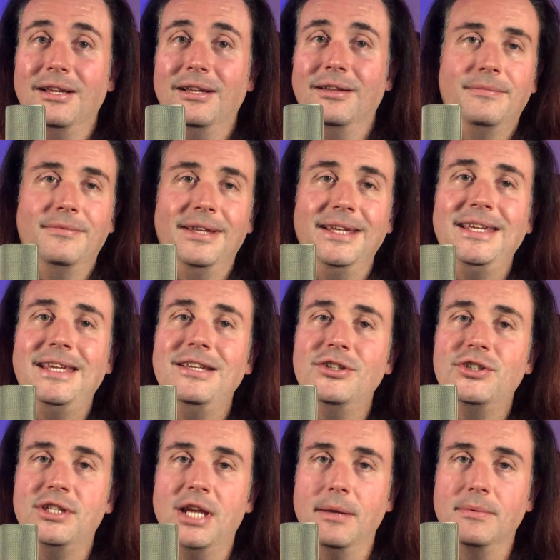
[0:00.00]
Linking
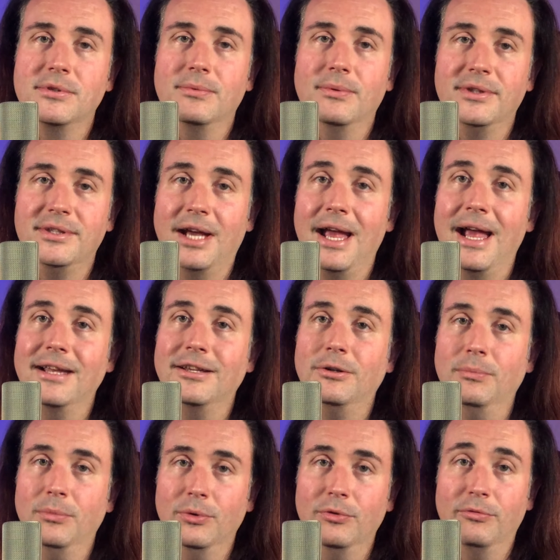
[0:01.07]
shapes with diagonal
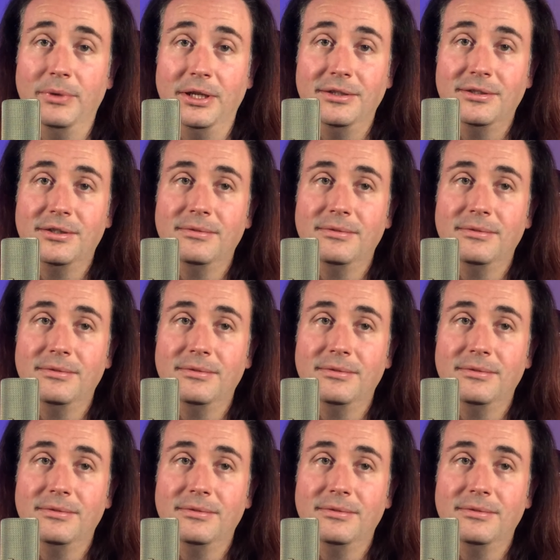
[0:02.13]
movement.